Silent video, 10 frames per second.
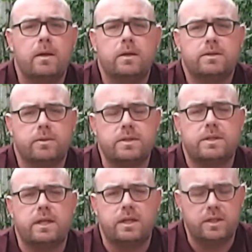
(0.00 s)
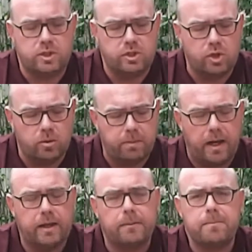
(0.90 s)
So as I said, you need to just cut
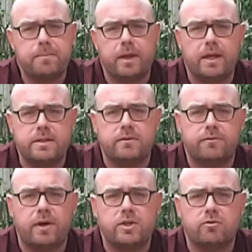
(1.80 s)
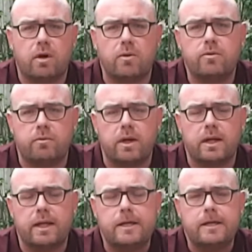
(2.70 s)
back into fresh growth
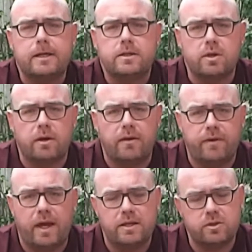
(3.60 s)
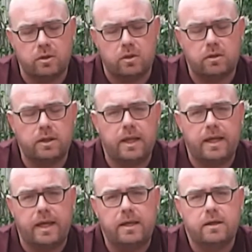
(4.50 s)
really. So if it has got long and
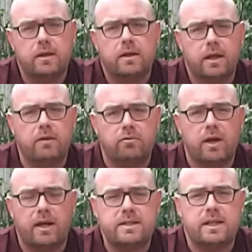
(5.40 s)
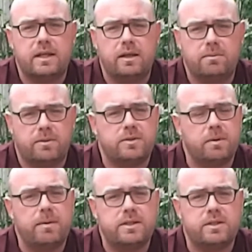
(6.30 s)
leggy, in reality you're
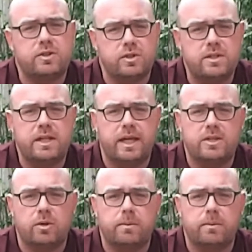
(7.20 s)
possibly best to just dig it up